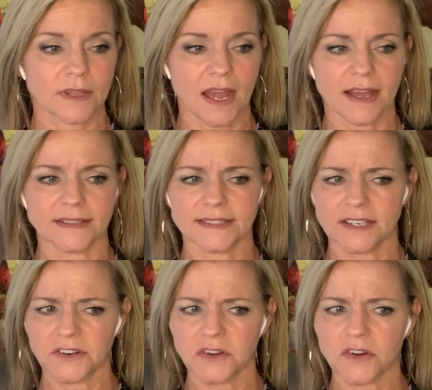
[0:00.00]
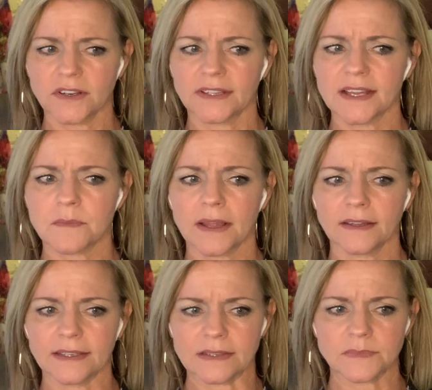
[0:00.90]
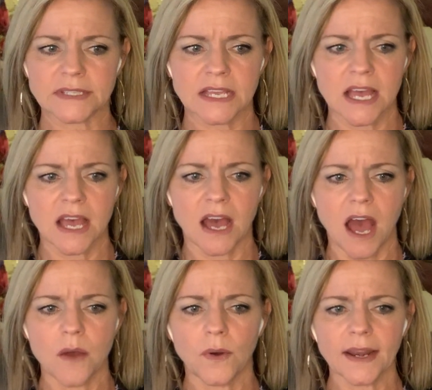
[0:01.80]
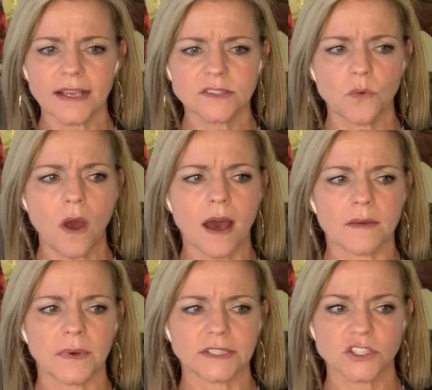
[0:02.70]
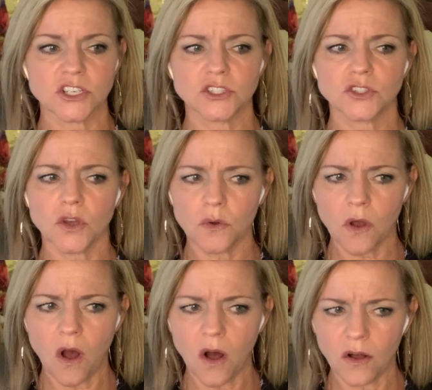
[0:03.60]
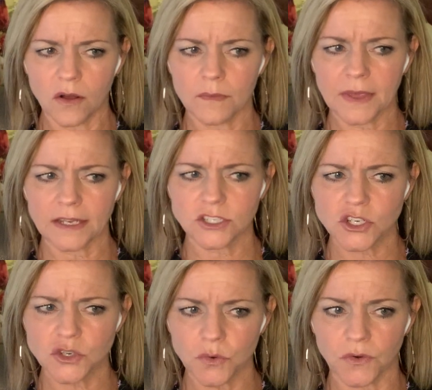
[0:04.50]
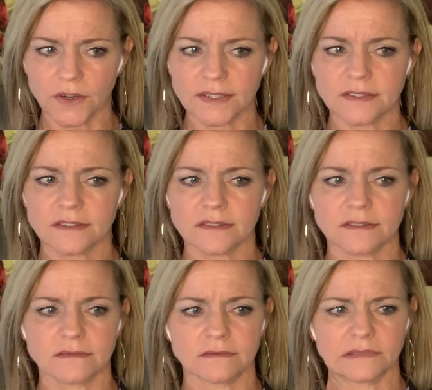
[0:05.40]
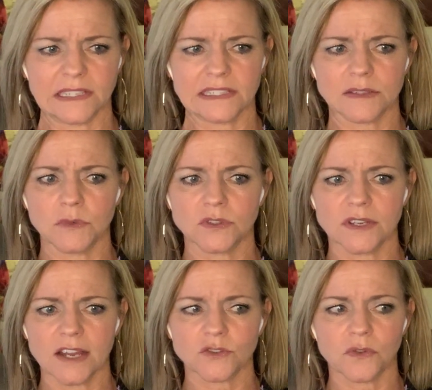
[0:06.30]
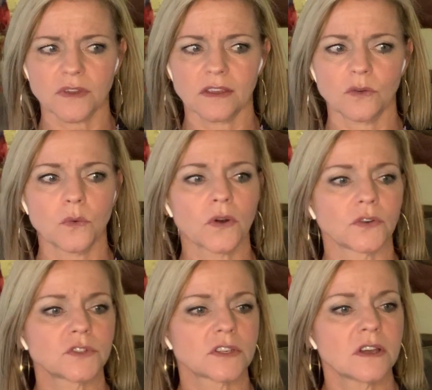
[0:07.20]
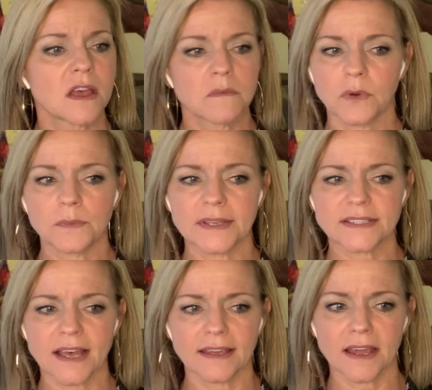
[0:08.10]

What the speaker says: I stare at her and lick my lips. I want to ask why, but she's so calm and assured it's like it's the most natural thing in the world to pull me aside